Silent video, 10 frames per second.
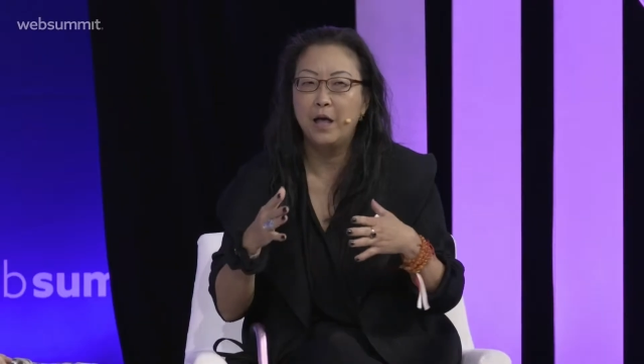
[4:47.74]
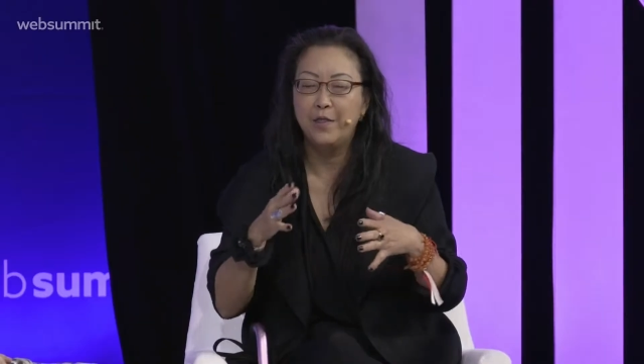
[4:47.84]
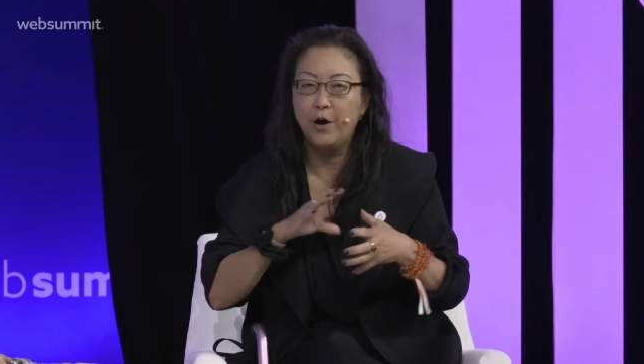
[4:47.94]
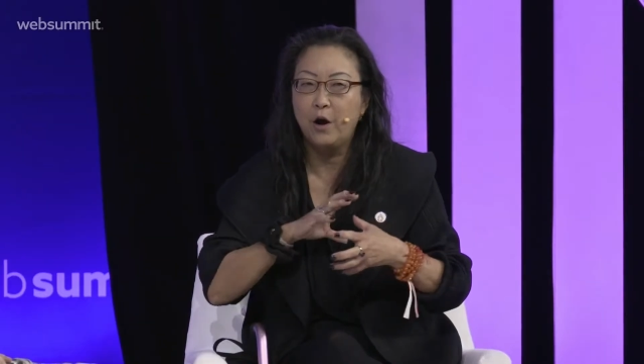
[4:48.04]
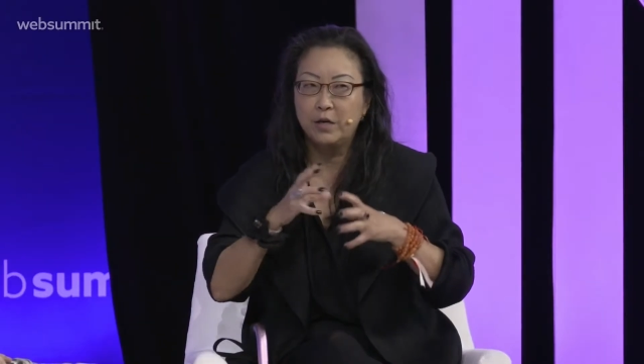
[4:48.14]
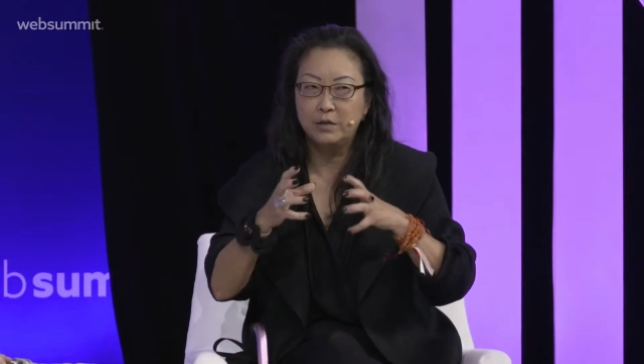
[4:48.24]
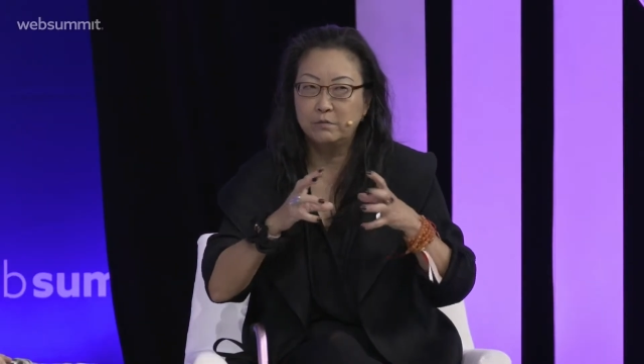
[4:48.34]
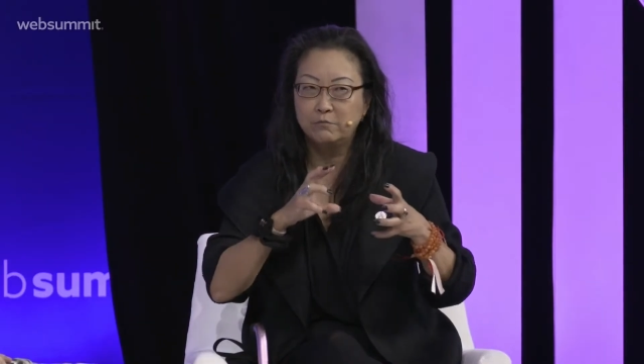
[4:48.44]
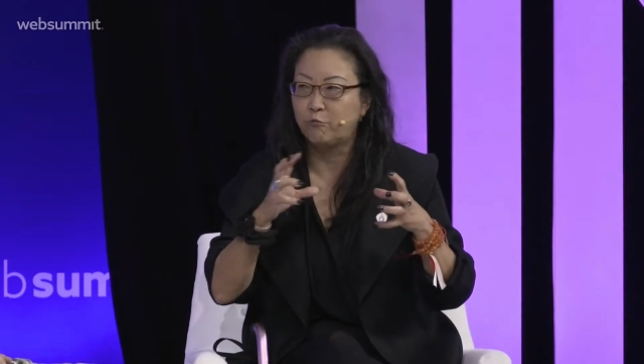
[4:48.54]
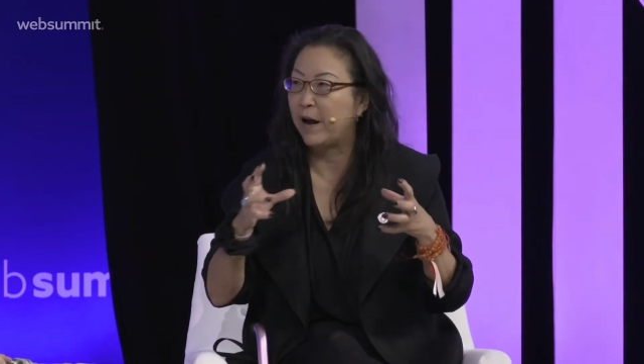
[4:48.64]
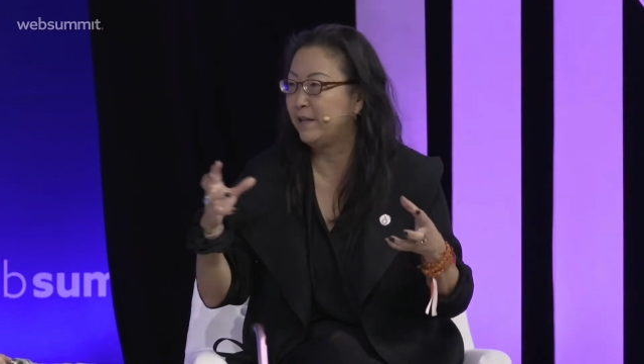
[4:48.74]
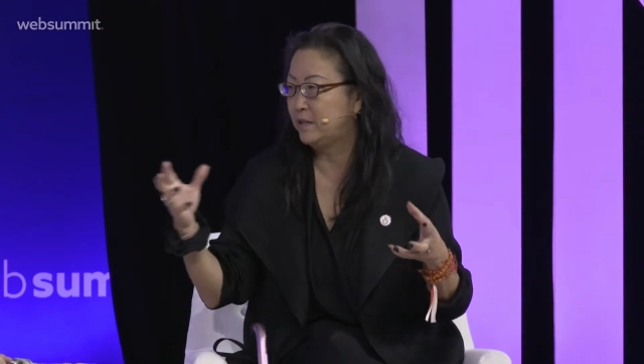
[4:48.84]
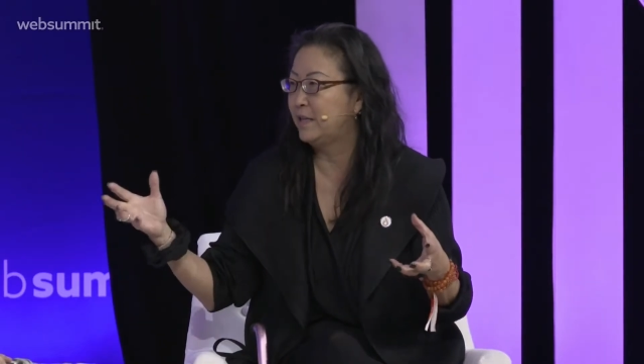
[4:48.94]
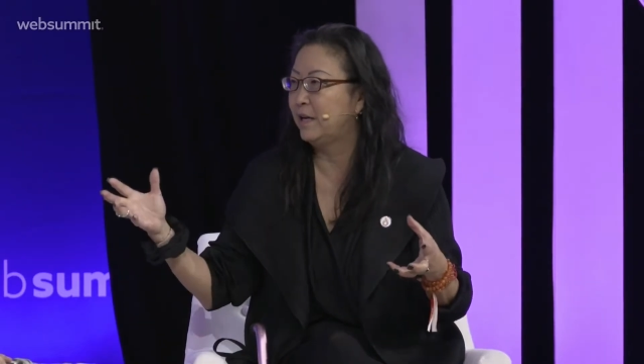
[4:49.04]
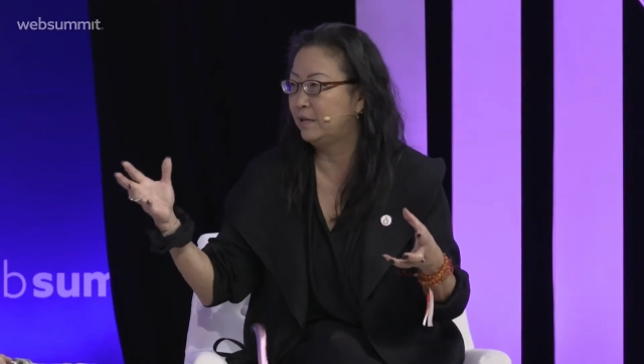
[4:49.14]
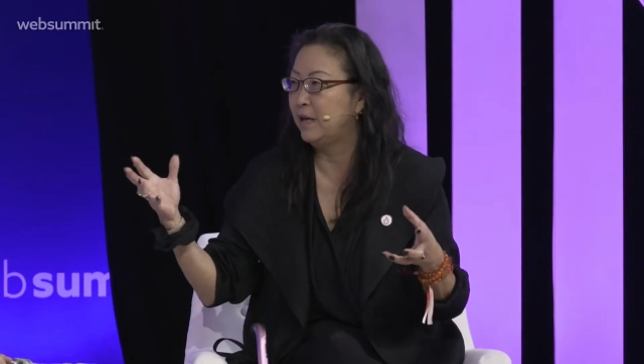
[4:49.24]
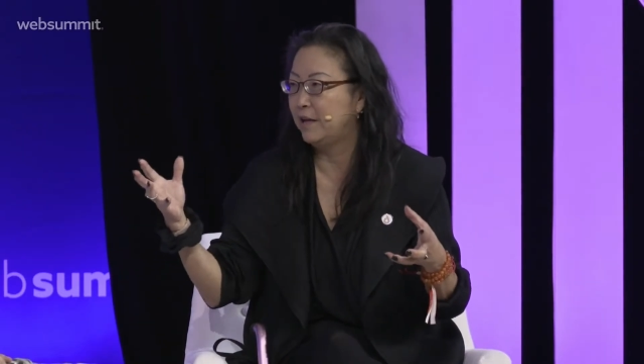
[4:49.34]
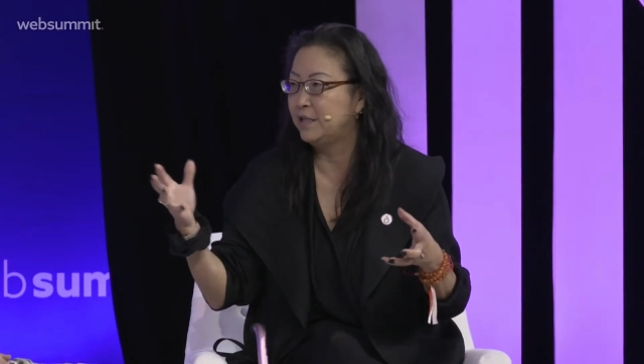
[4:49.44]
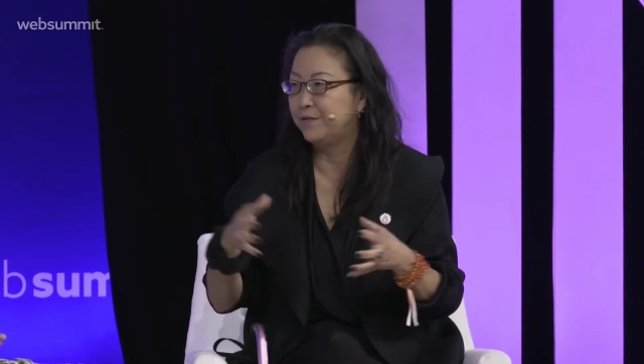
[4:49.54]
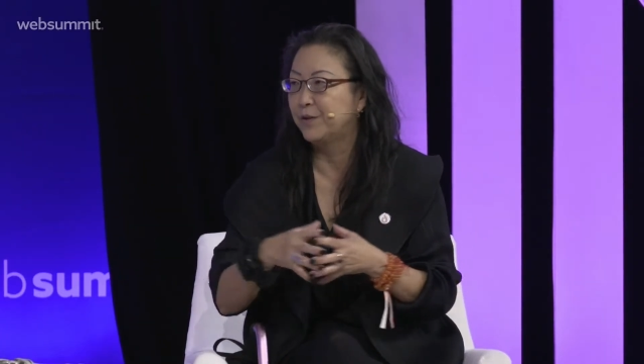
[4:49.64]
there are rights
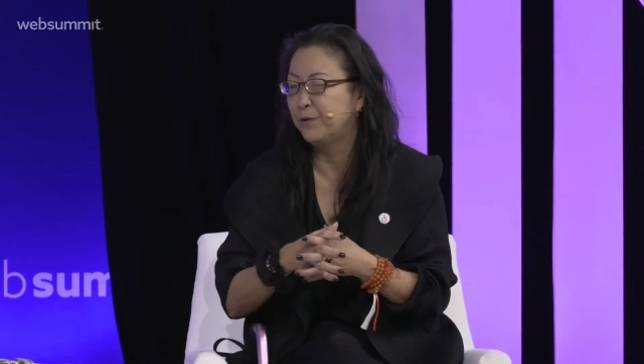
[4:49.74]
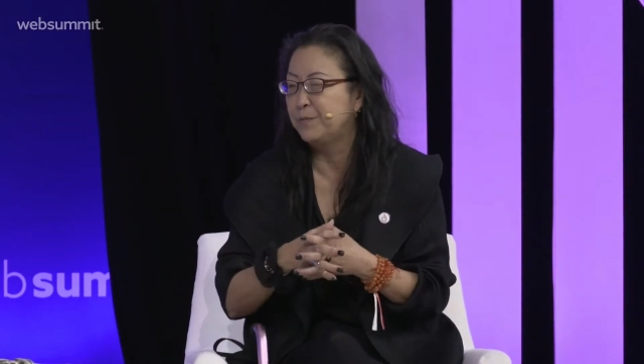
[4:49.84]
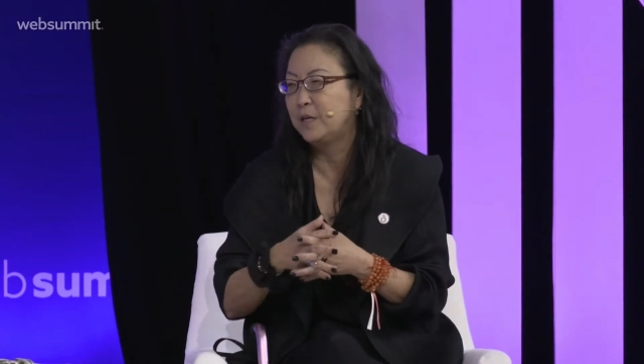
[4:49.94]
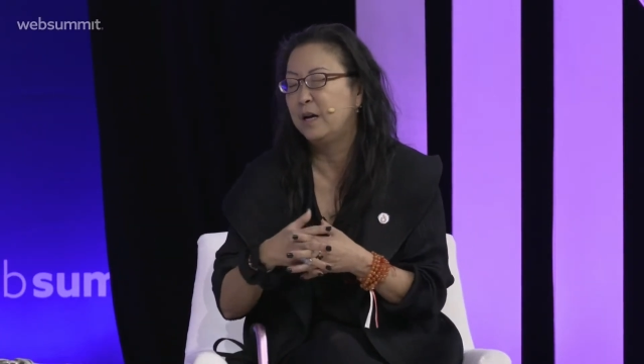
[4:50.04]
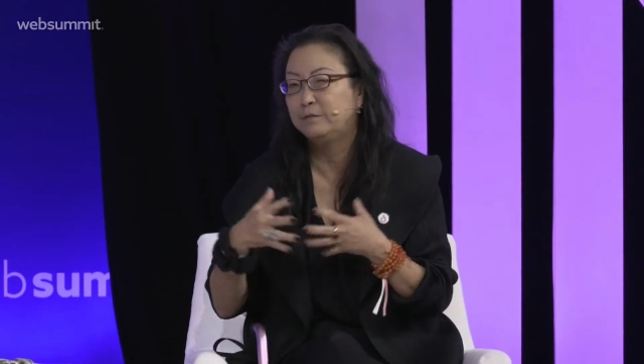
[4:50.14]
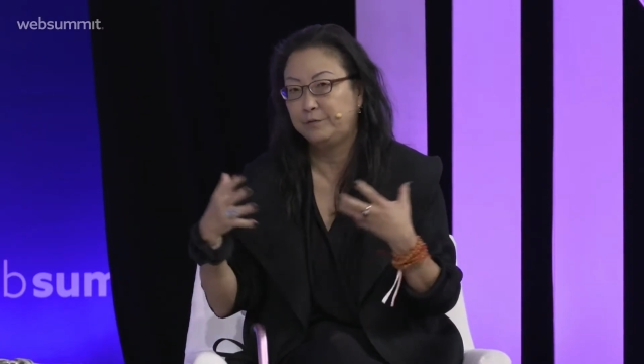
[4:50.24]
that different groups have.